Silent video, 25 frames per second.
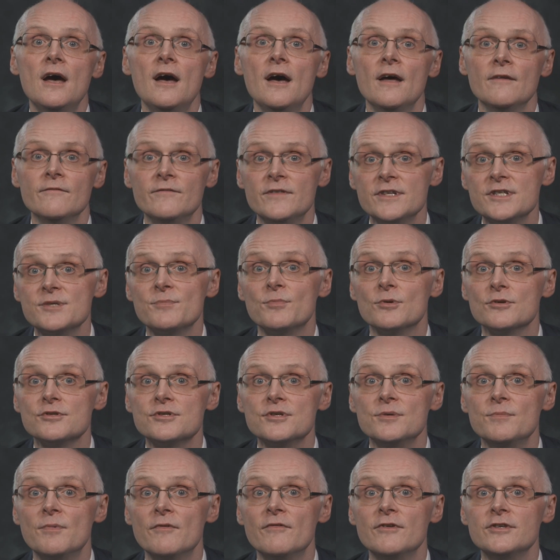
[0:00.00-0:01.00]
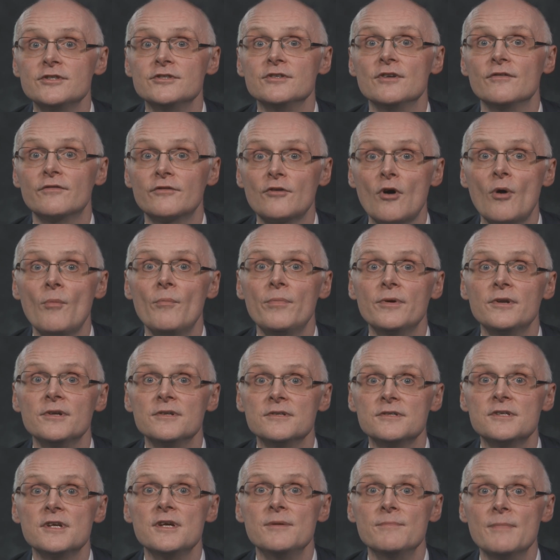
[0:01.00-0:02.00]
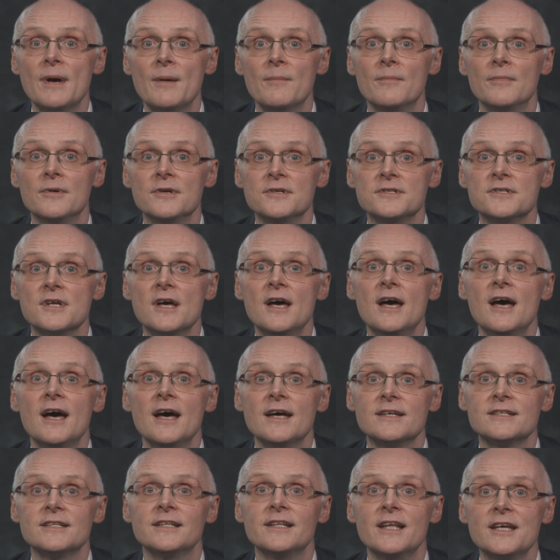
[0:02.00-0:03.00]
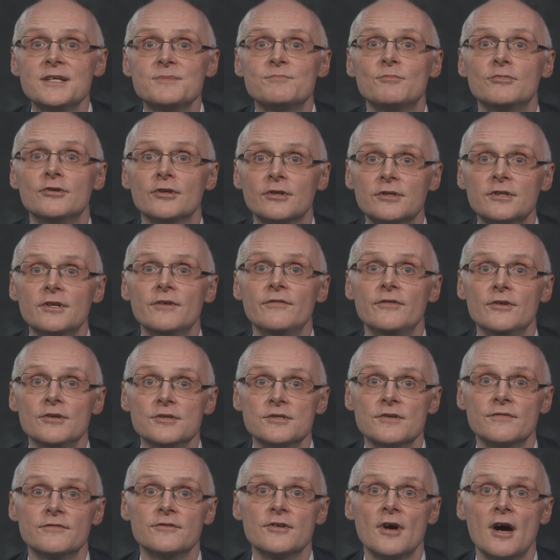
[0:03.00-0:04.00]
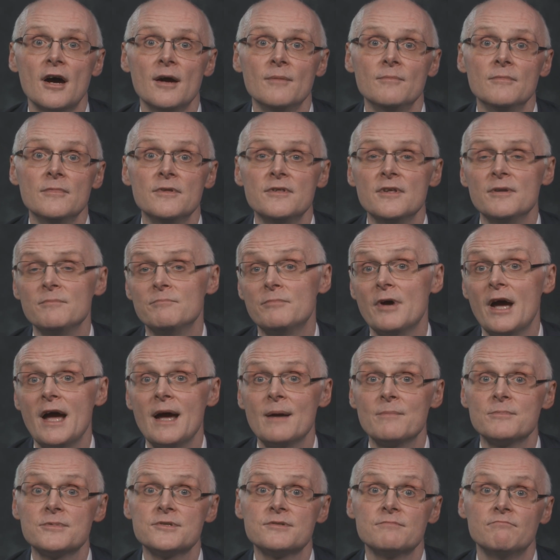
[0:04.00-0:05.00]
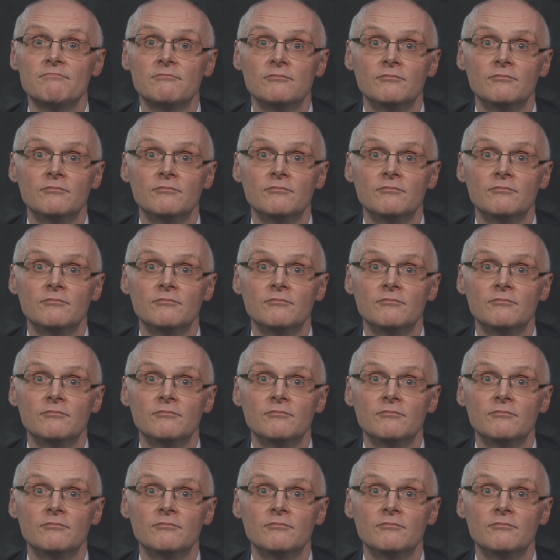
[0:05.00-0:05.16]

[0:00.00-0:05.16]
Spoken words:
and visible supervision of competent team members as a less productive use of time than perhaps